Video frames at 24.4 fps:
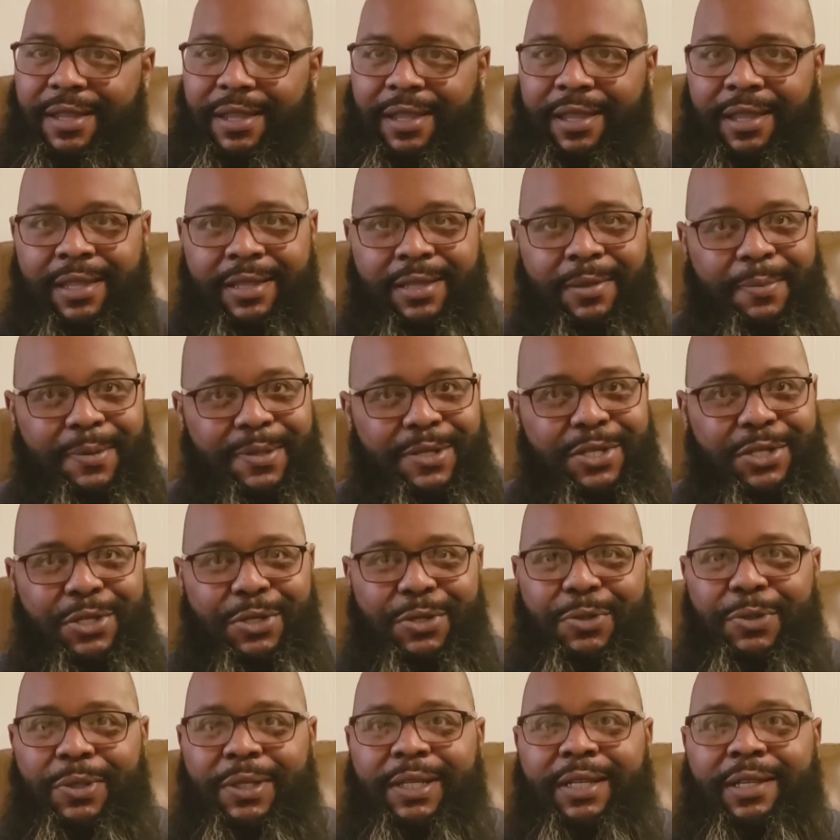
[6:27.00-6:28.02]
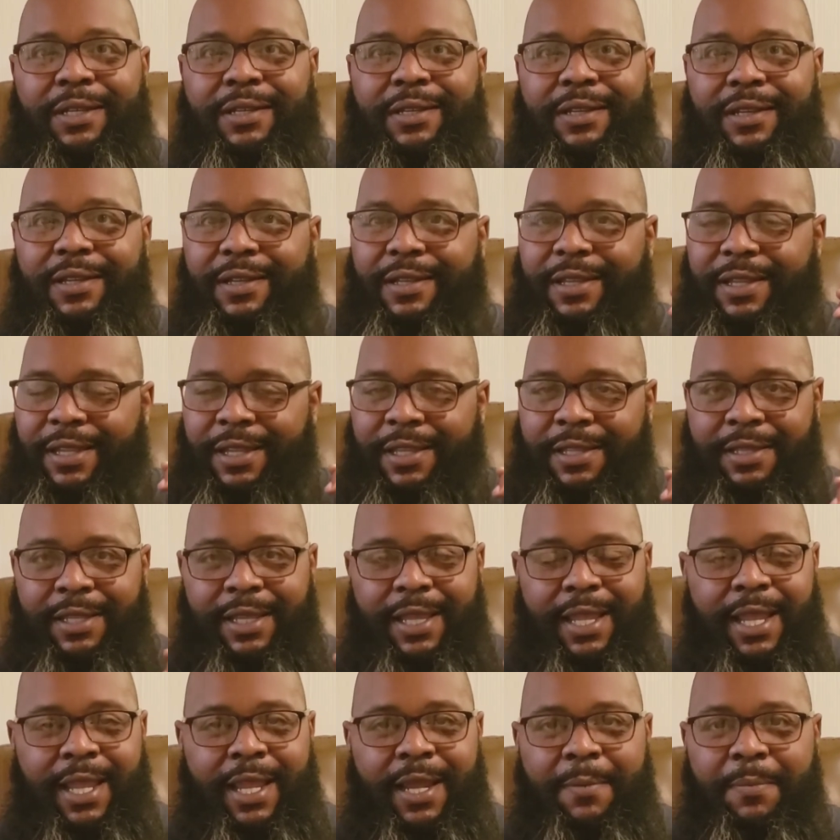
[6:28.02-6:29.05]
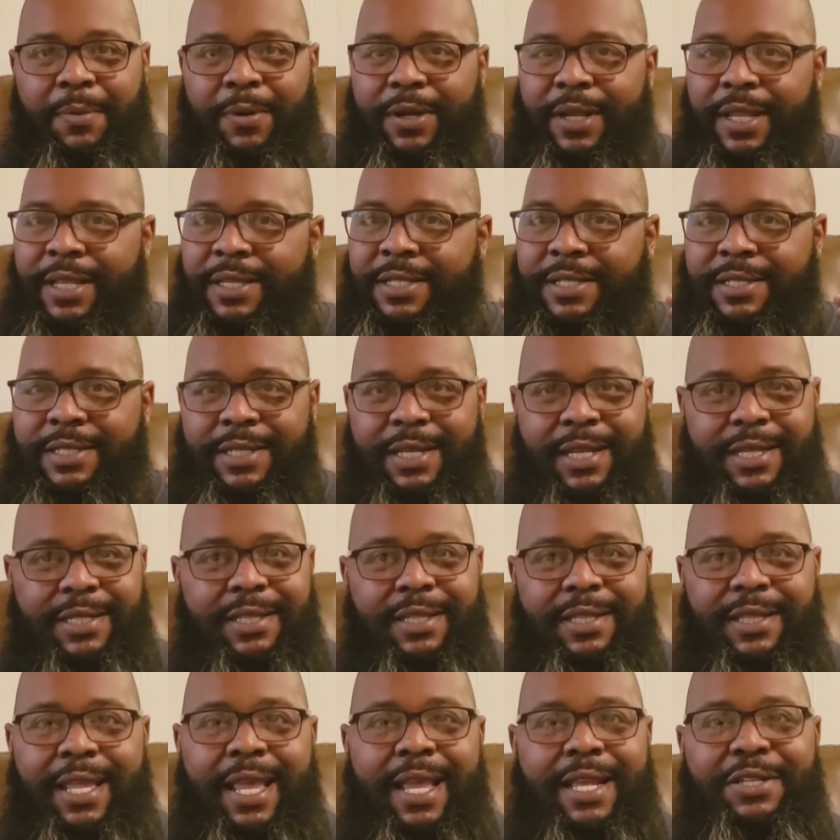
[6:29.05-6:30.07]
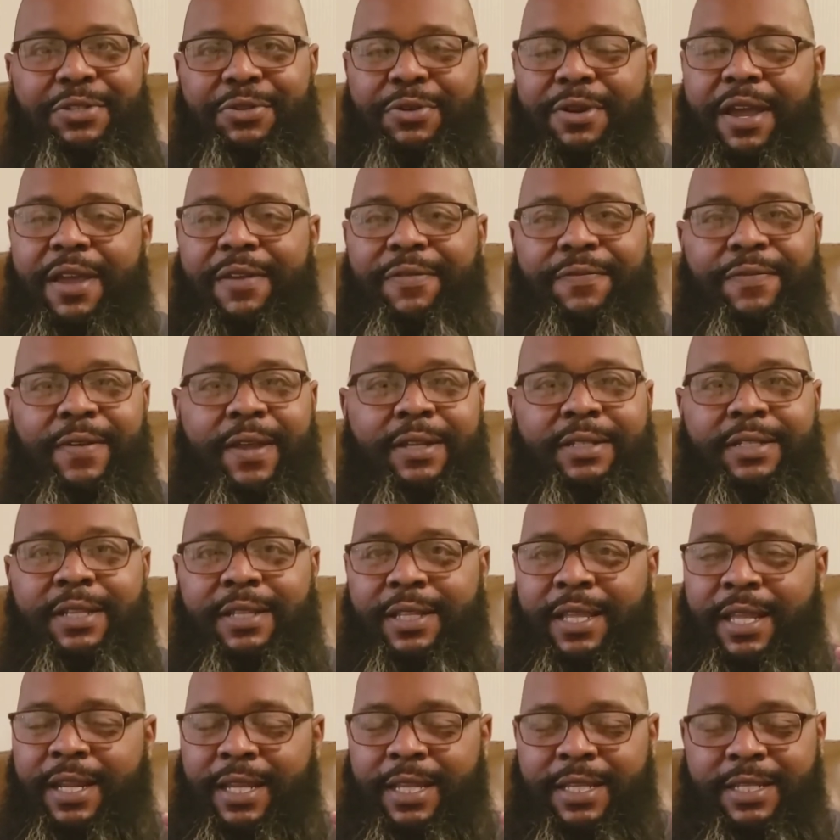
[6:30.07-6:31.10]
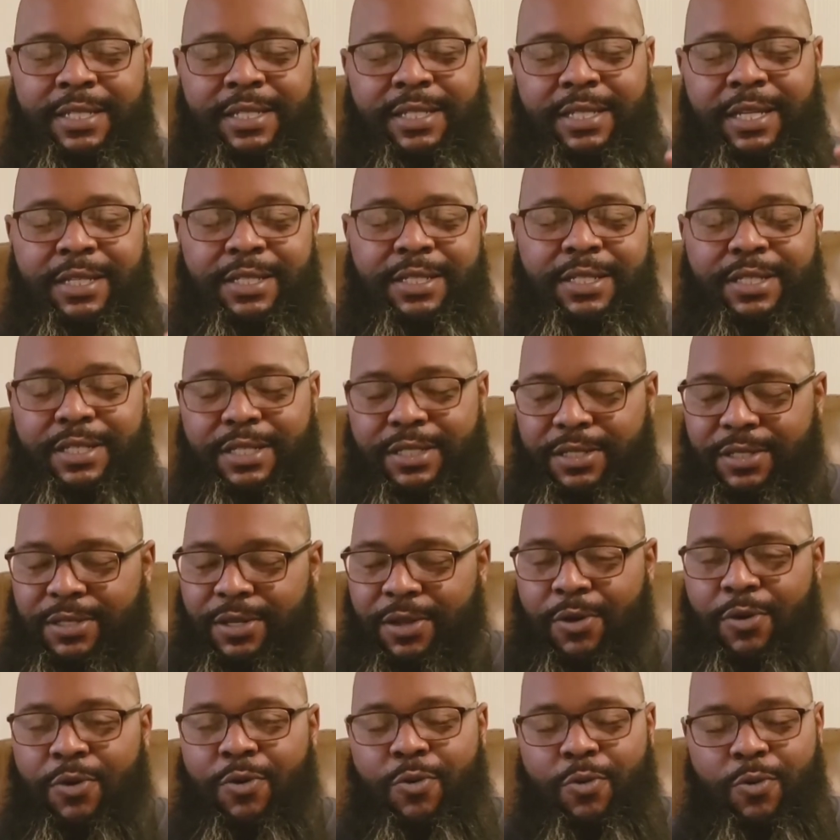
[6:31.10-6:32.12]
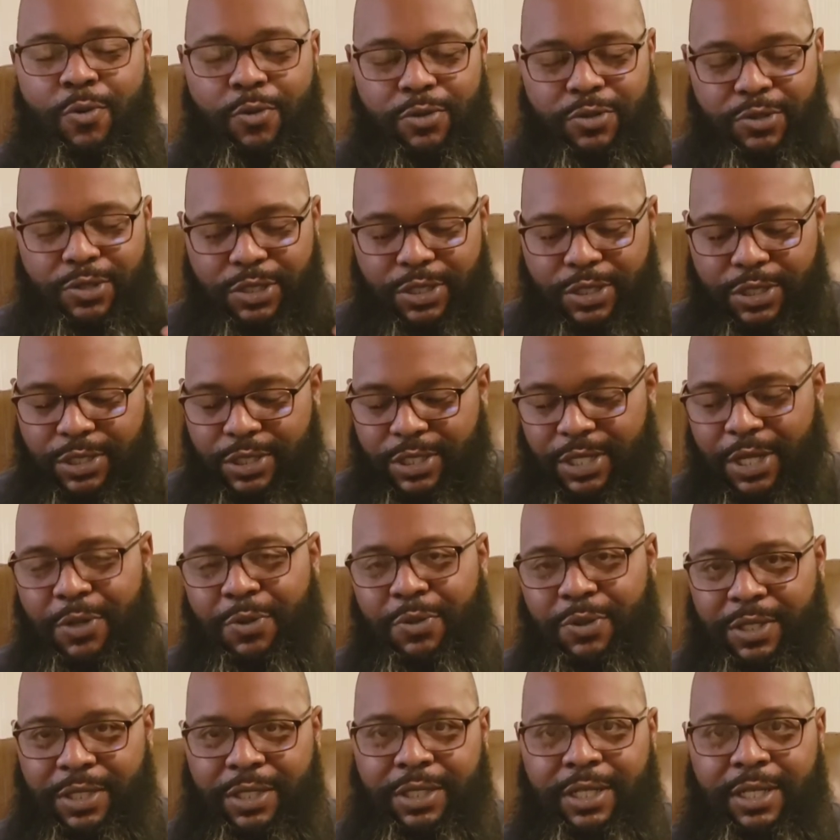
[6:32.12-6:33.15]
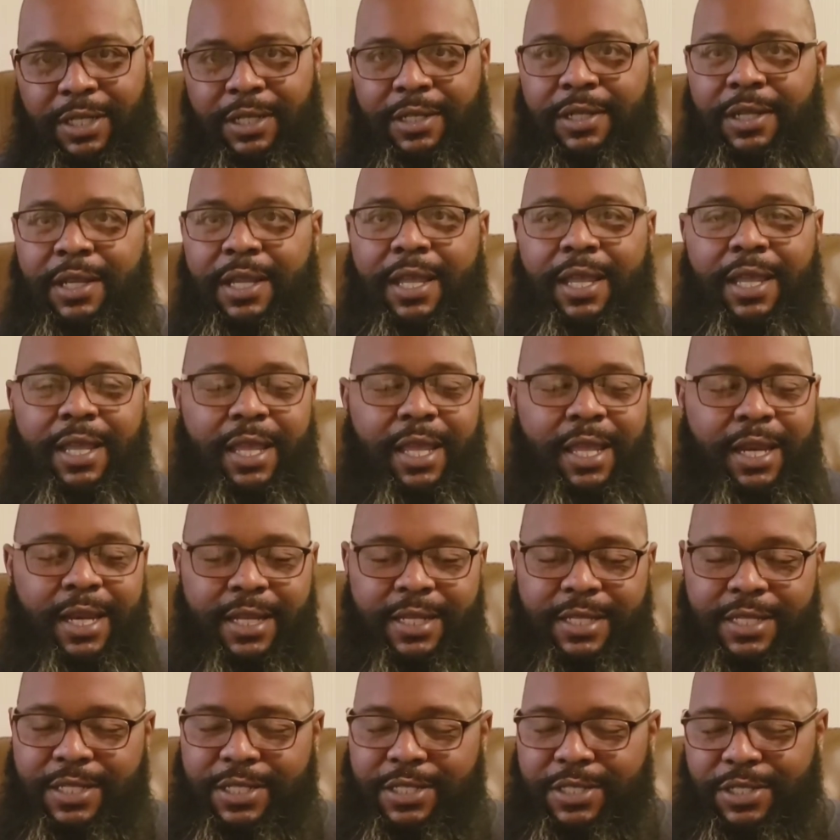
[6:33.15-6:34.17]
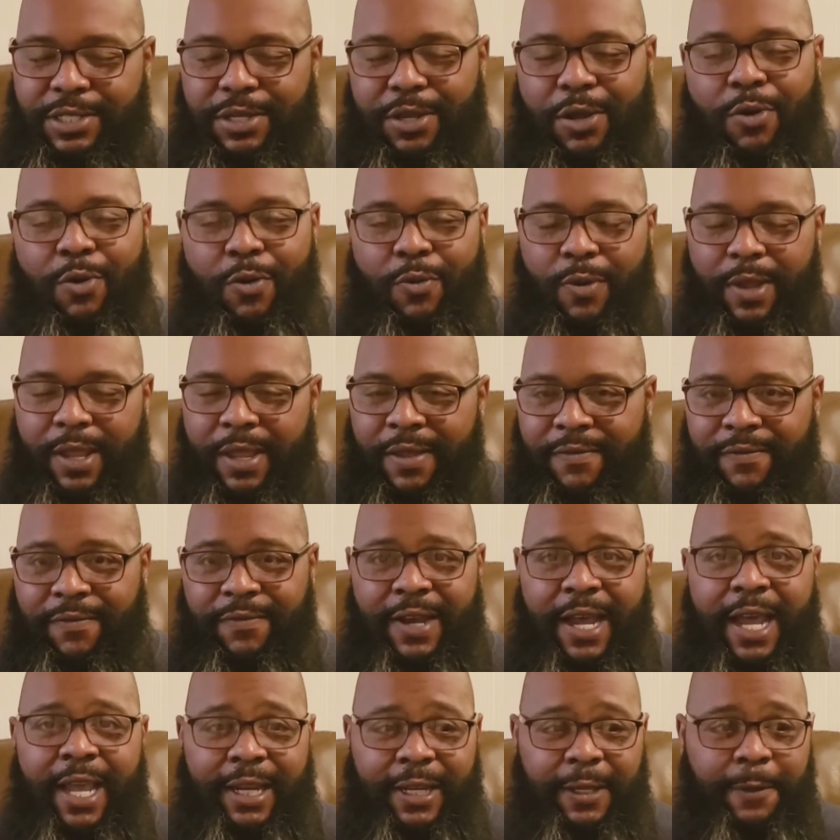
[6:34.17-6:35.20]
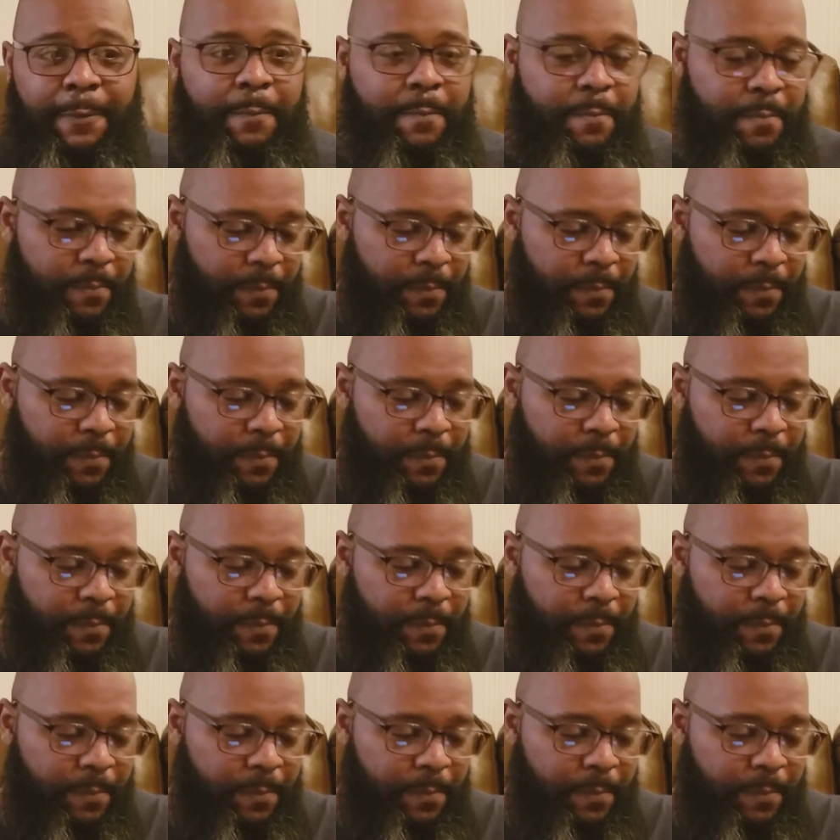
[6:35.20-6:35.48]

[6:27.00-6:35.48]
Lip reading: and the patchouli and the amber. It's just that trifecta that is just so good and is so inviting.